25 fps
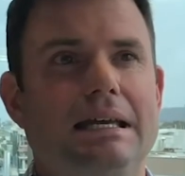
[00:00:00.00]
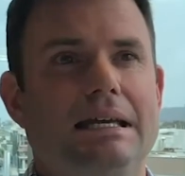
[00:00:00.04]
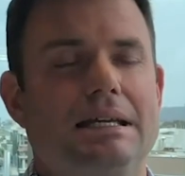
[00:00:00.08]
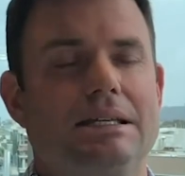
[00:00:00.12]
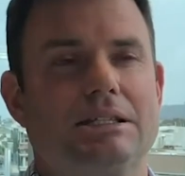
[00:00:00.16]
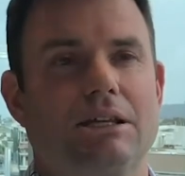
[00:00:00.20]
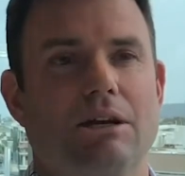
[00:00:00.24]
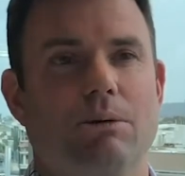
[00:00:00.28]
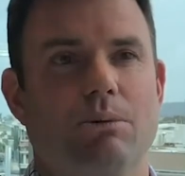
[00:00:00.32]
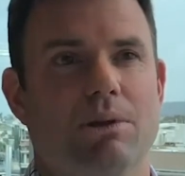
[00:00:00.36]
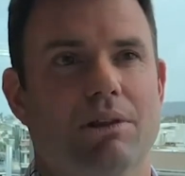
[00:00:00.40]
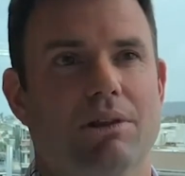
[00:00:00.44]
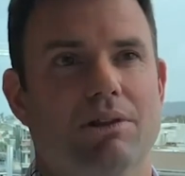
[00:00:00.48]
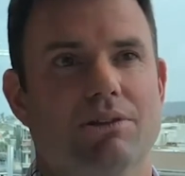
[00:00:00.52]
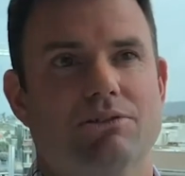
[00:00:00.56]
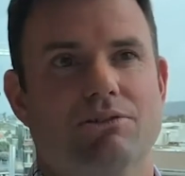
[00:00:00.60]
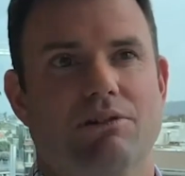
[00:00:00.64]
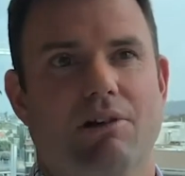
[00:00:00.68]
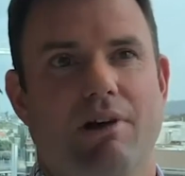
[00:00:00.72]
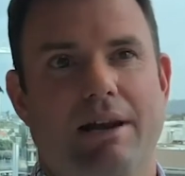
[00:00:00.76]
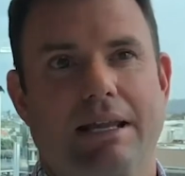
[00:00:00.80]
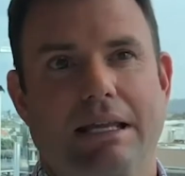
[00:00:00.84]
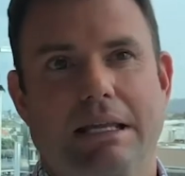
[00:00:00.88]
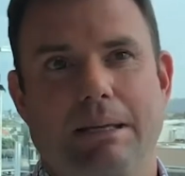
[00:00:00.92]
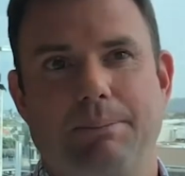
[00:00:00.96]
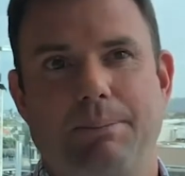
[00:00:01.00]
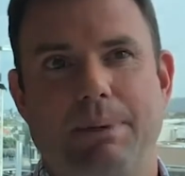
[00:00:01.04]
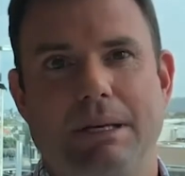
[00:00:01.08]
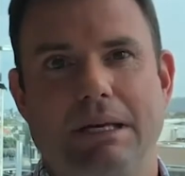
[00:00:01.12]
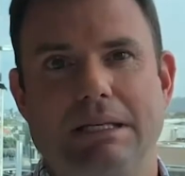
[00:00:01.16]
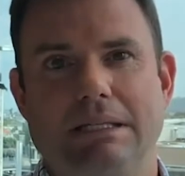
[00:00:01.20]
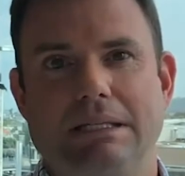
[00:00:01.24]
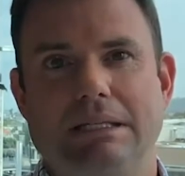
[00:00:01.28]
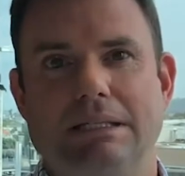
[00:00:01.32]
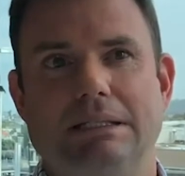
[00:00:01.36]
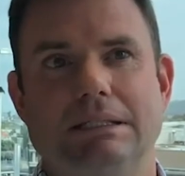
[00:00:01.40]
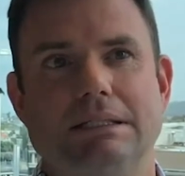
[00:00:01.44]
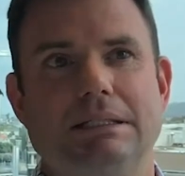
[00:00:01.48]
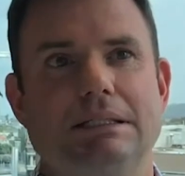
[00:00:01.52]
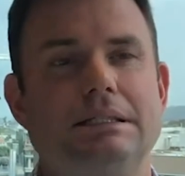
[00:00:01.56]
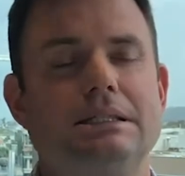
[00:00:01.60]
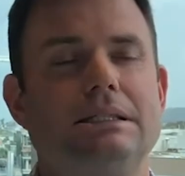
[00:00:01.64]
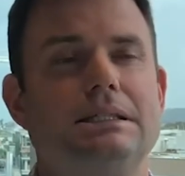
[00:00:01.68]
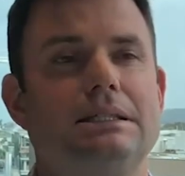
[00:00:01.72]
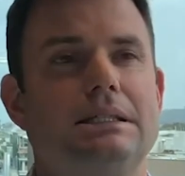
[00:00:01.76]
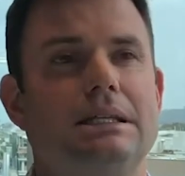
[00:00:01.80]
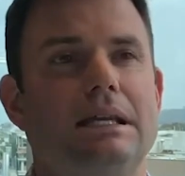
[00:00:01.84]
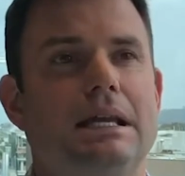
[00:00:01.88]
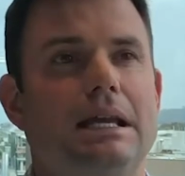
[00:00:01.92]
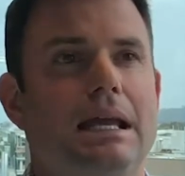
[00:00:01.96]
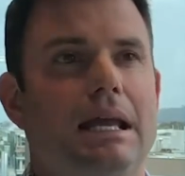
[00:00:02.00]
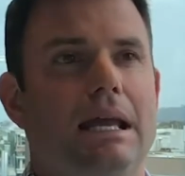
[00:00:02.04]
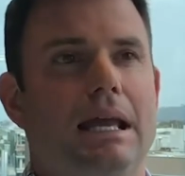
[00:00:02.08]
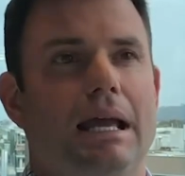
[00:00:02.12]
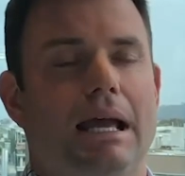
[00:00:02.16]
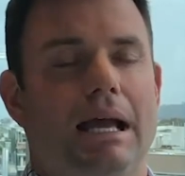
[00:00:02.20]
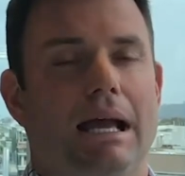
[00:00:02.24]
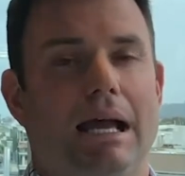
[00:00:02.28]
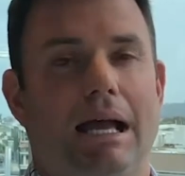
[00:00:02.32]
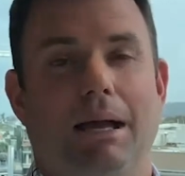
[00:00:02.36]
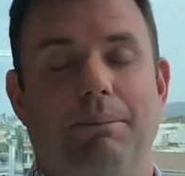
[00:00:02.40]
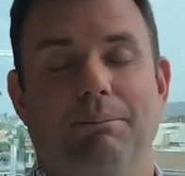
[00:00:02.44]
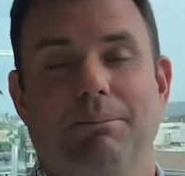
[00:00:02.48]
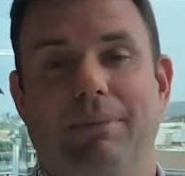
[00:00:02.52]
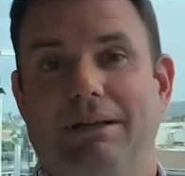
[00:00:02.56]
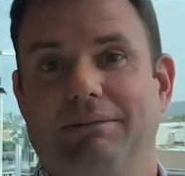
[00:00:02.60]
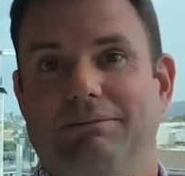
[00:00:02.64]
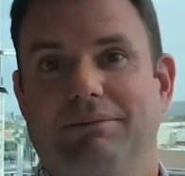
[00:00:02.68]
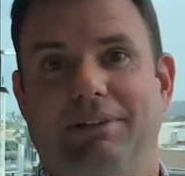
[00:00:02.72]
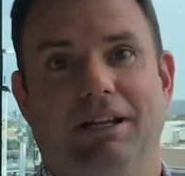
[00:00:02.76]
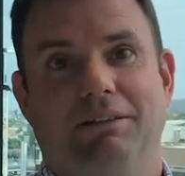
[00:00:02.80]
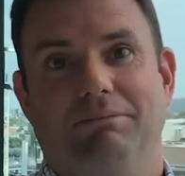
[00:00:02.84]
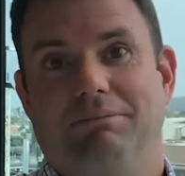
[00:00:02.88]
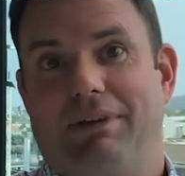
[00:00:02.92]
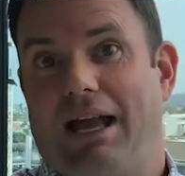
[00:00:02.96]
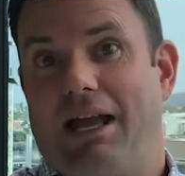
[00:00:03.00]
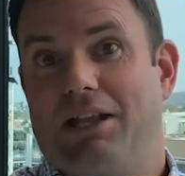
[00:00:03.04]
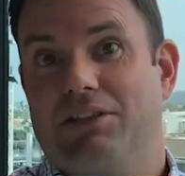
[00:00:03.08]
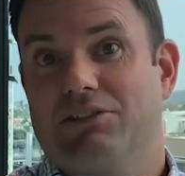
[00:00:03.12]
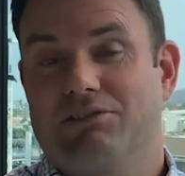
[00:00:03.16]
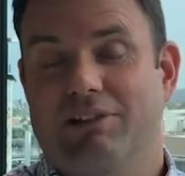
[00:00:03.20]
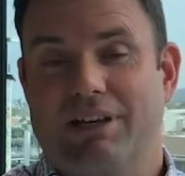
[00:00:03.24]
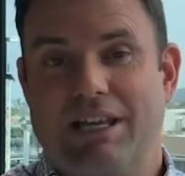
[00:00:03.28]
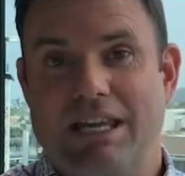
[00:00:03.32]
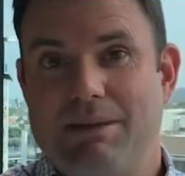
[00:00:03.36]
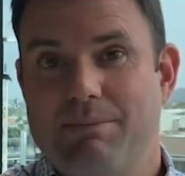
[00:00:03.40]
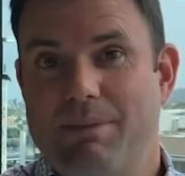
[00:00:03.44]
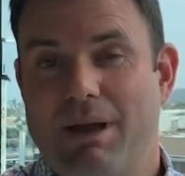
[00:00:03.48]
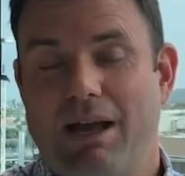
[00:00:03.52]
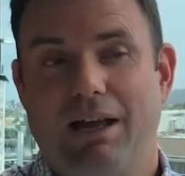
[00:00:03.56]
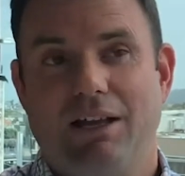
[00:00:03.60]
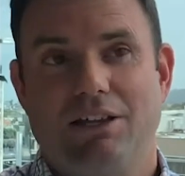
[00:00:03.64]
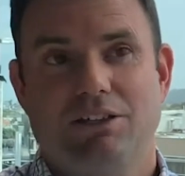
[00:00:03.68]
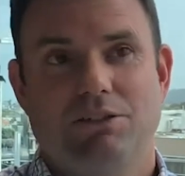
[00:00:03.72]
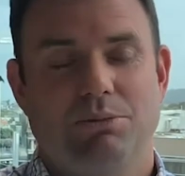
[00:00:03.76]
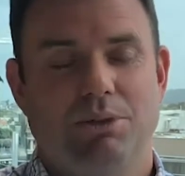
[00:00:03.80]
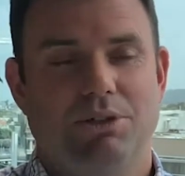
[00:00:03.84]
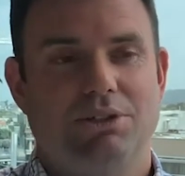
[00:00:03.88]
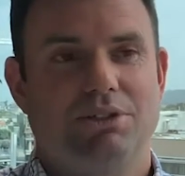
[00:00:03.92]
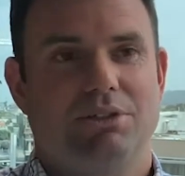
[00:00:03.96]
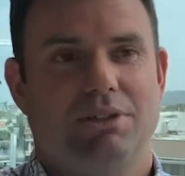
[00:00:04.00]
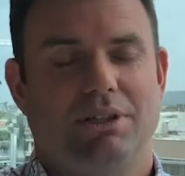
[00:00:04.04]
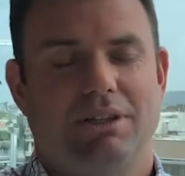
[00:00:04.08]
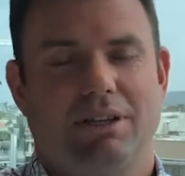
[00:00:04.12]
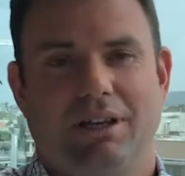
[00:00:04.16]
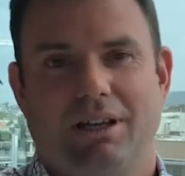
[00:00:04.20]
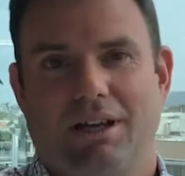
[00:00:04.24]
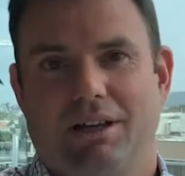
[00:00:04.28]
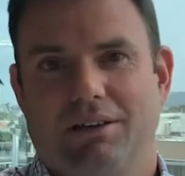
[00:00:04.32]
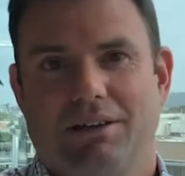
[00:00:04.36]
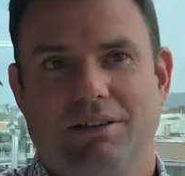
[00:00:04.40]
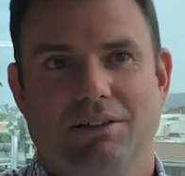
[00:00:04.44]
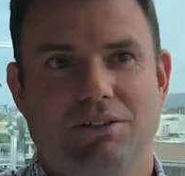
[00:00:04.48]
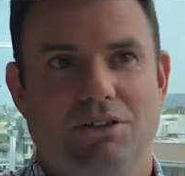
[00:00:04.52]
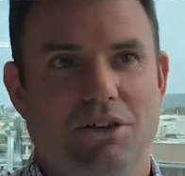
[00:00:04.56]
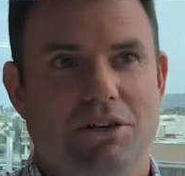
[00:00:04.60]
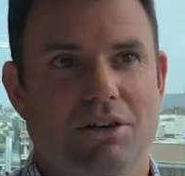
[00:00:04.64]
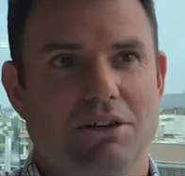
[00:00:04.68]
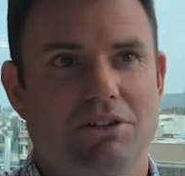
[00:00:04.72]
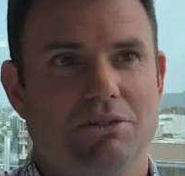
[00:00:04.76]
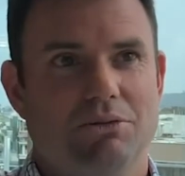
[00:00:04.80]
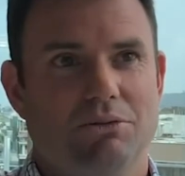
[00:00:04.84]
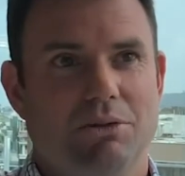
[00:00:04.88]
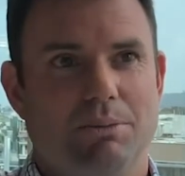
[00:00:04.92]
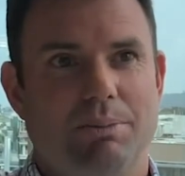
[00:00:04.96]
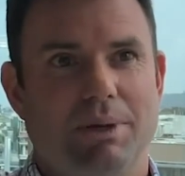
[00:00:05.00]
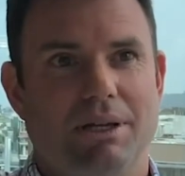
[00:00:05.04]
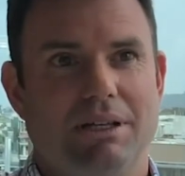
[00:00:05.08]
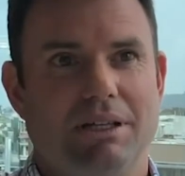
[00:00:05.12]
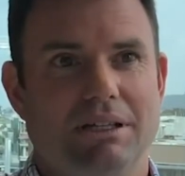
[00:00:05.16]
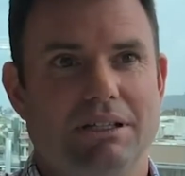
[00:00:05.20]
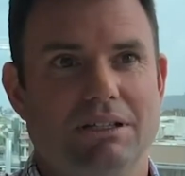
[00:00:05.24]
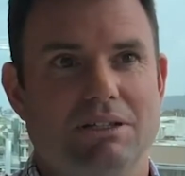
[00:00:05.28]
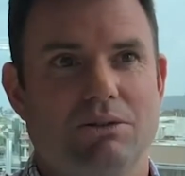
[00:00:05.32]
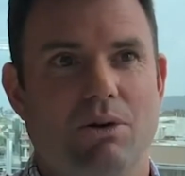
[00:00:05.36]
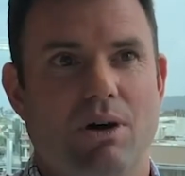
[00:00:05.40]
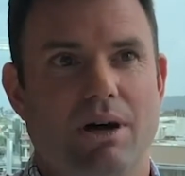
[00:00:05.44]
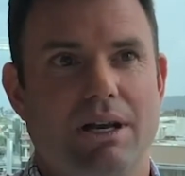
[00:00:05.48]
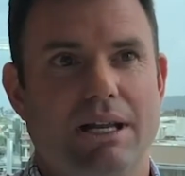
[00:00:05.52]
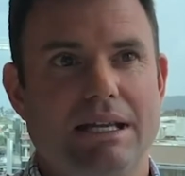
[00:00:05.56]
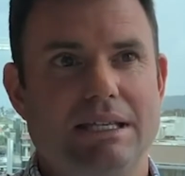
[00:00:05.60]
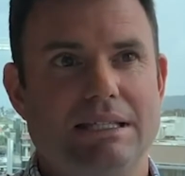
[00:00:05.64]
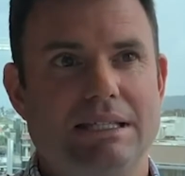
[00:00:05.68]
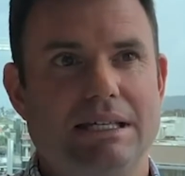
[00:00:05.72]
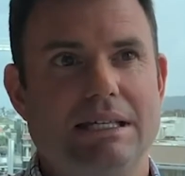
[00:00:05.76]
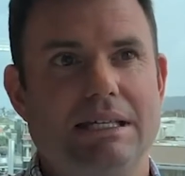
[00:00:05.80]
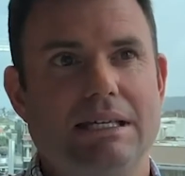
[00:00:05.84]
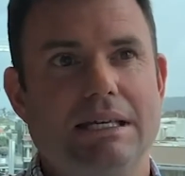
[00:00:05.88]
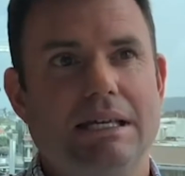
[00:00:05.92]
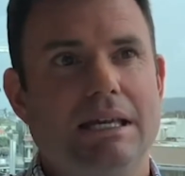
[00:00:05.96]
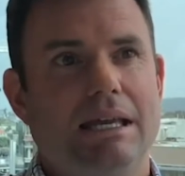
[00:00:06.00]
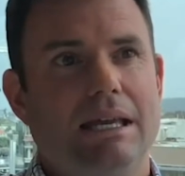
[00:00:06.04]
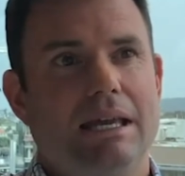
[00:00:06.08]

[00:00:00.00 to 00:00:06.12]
So whether it's writing opinions, um, you know, answering emails, which you know, can turn into opinions quite easy,